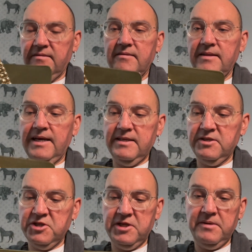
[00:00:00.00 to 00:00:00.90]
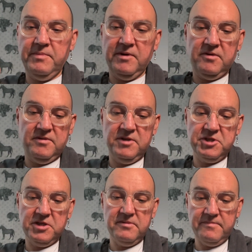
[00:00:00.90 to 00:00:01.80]
nice shape and
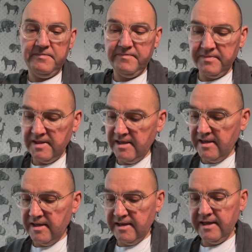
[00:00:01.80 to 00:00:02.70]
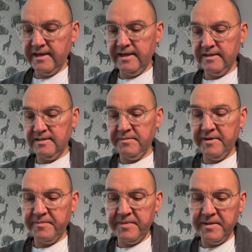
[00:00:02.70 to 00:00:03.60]
condition. I had some
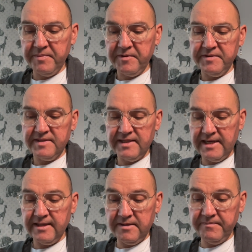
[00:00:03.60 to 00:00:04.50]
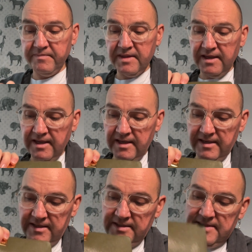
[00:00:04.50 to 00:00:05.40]
air paper inside.
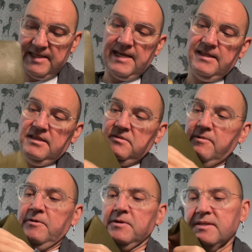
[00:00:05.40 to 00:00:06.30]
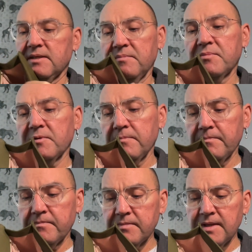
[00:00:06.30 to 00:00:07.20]
Inside it's very simple.
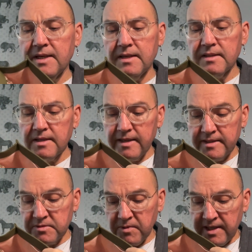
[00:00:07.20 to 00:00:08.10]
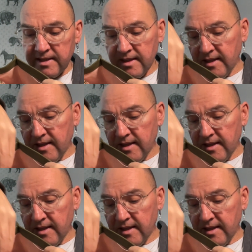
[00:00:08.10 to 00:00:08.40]
Has one